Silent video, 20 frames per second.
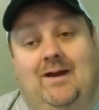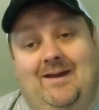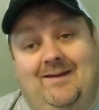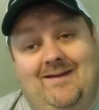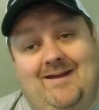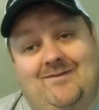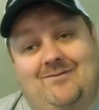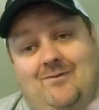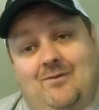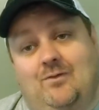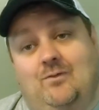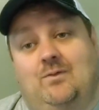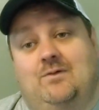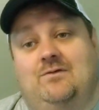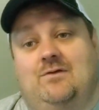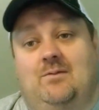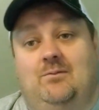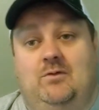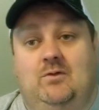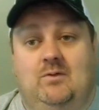And that's the only
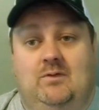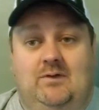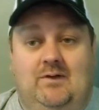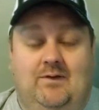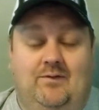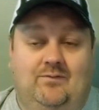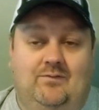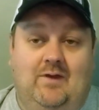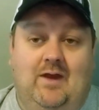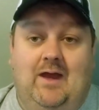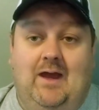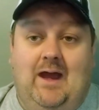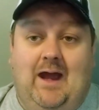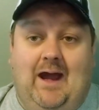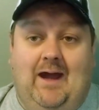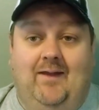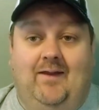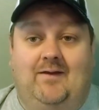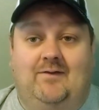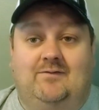reason I'm doing this.
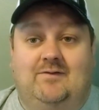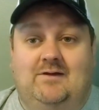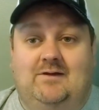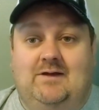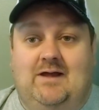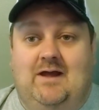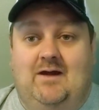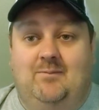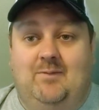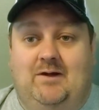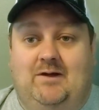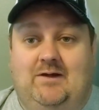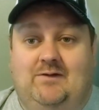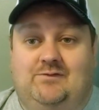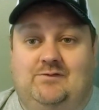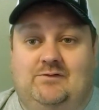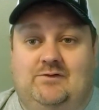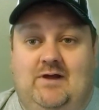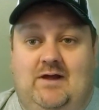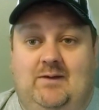I like sitting down at my
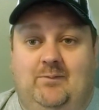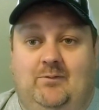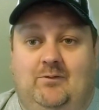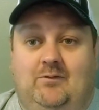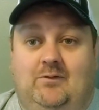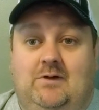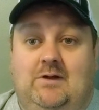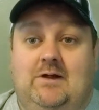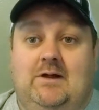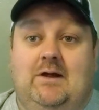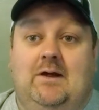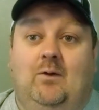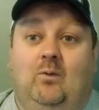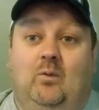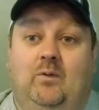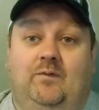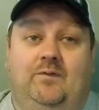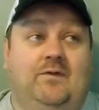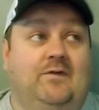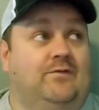kitchen table
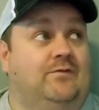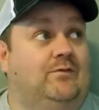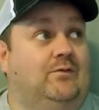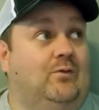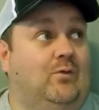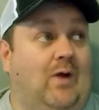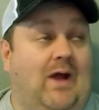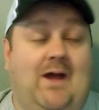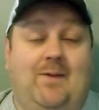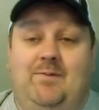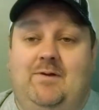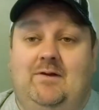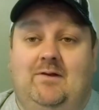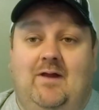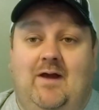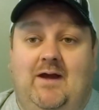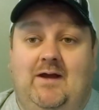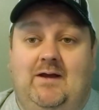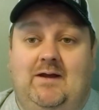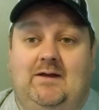with this crappy
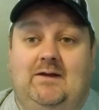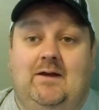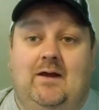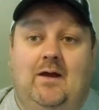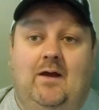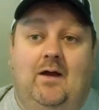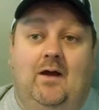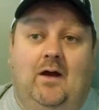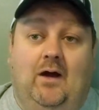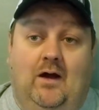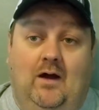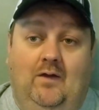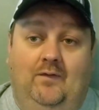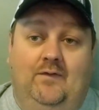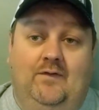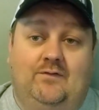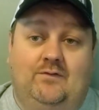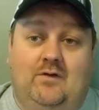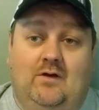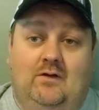lighting on
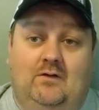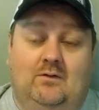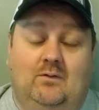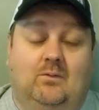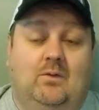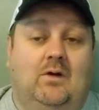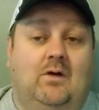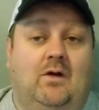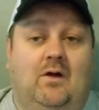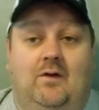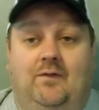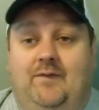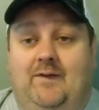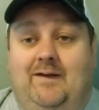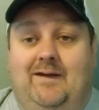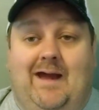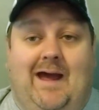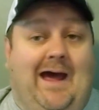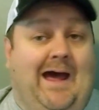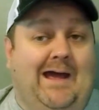this color wall
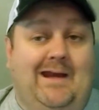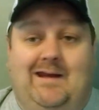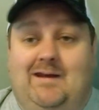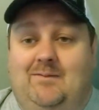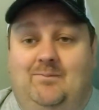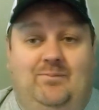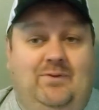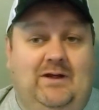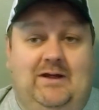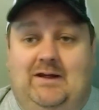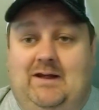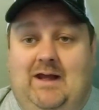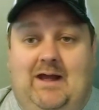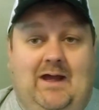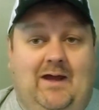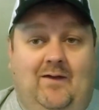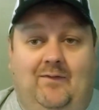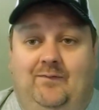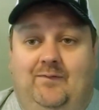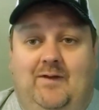that I didn't pick
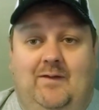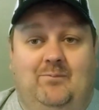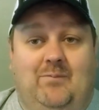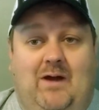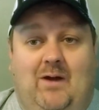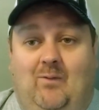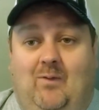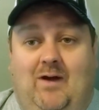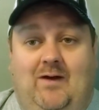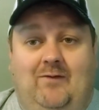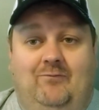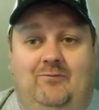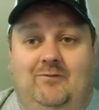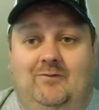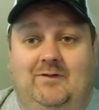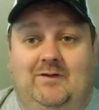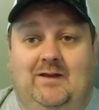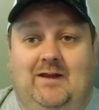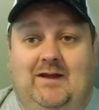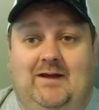out, that my wife
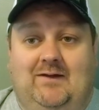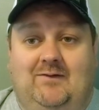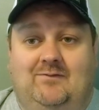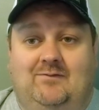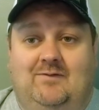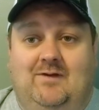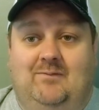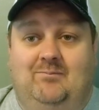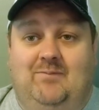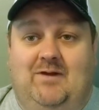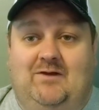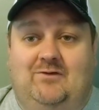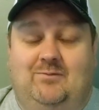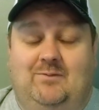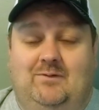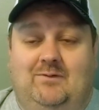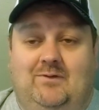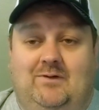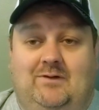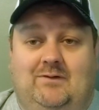really likes, that makes
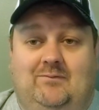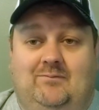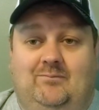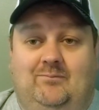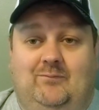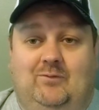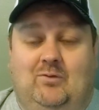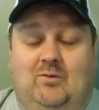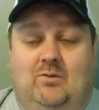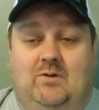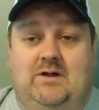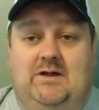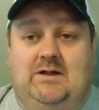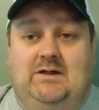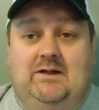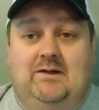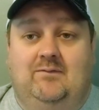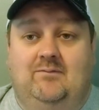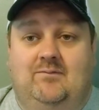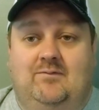me look
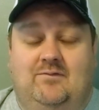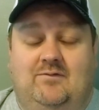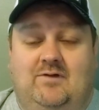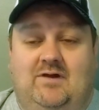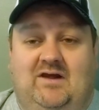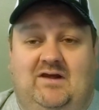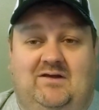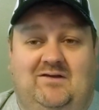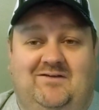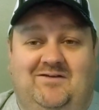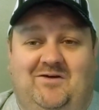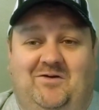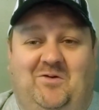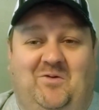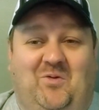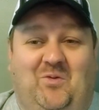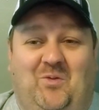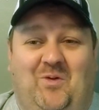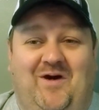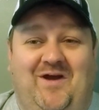green and sick
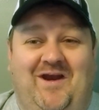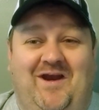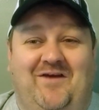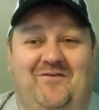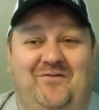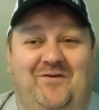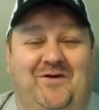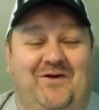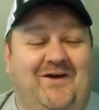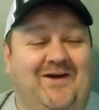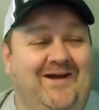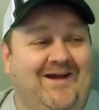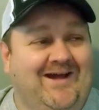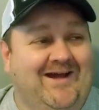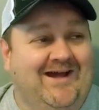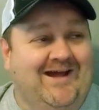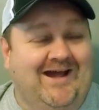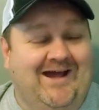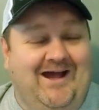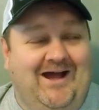or whatever,
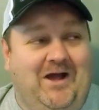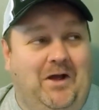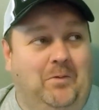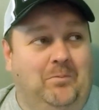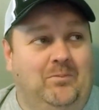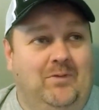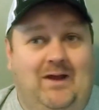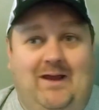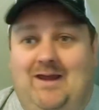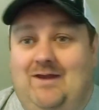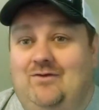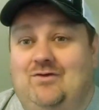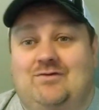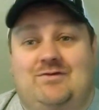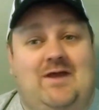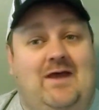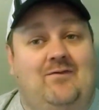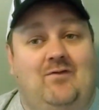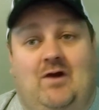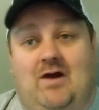and
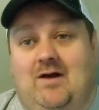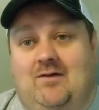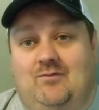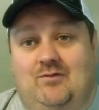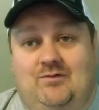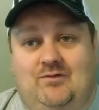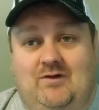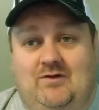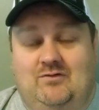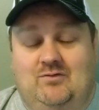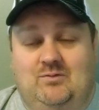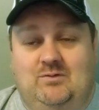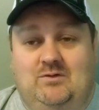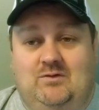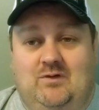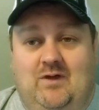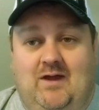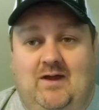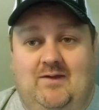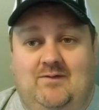just have a conversation
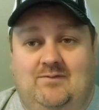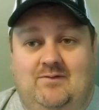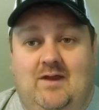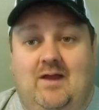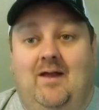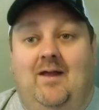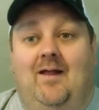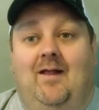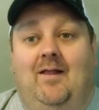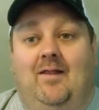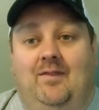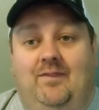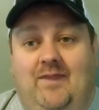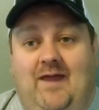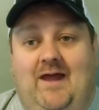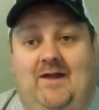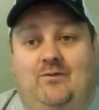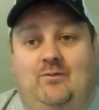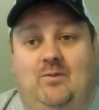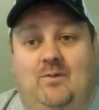with you guys.
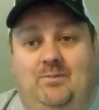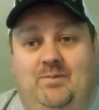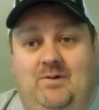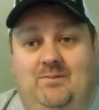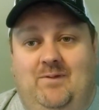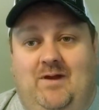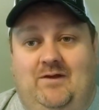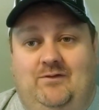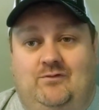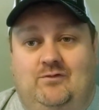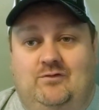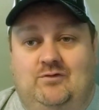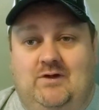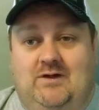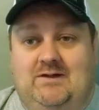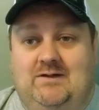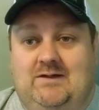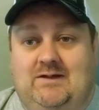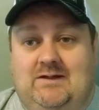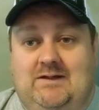That's what Pitmaster
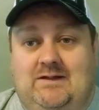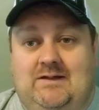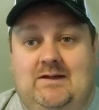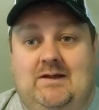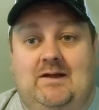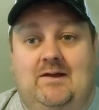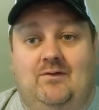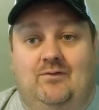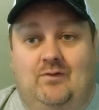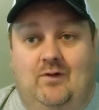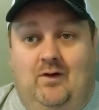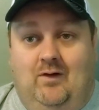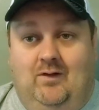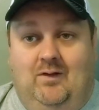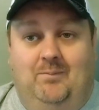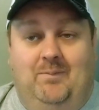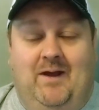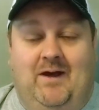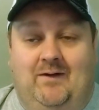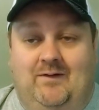Shane D is
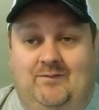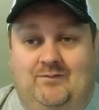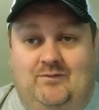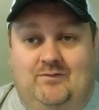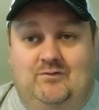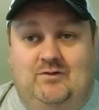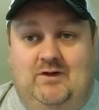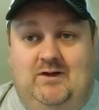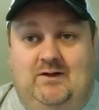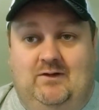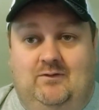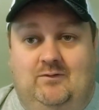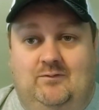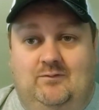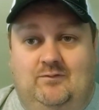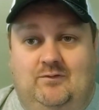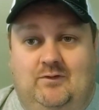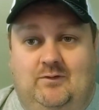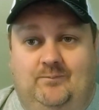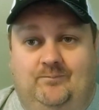all about as a channel.
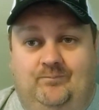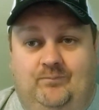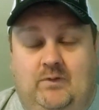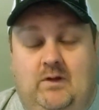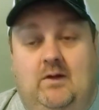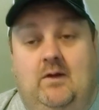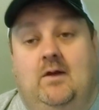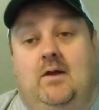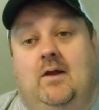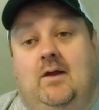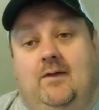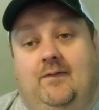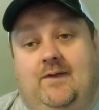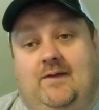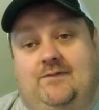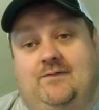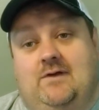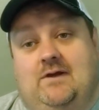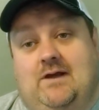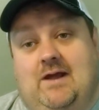So
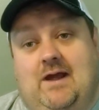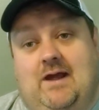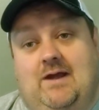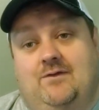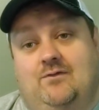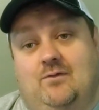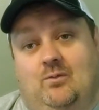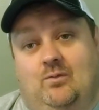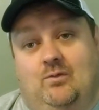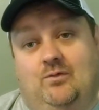that's it, guys.